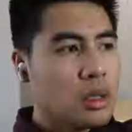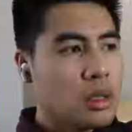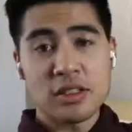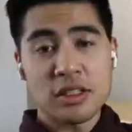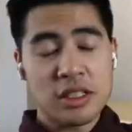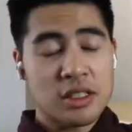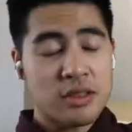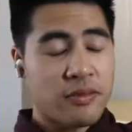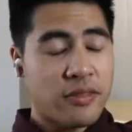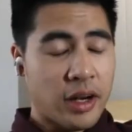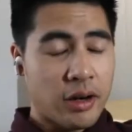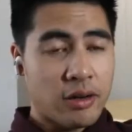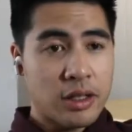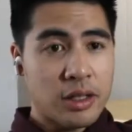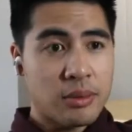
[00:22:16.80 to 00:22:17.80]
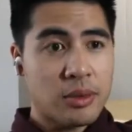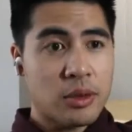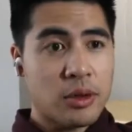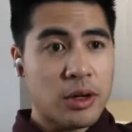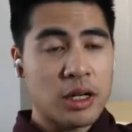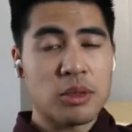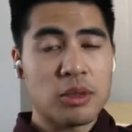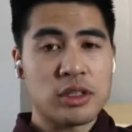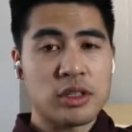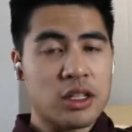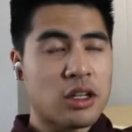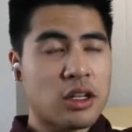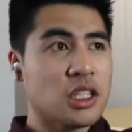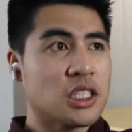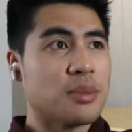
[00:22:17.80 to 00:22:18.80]
sounds like a very incredible
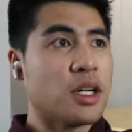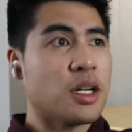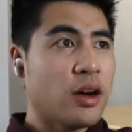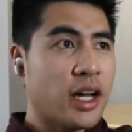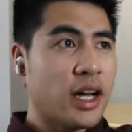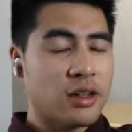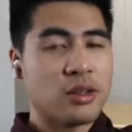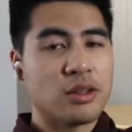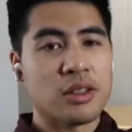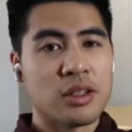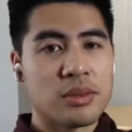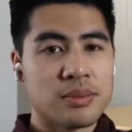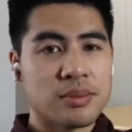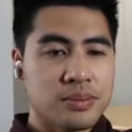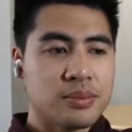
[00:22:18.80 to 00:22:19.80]
technology, but go ahead, Julio.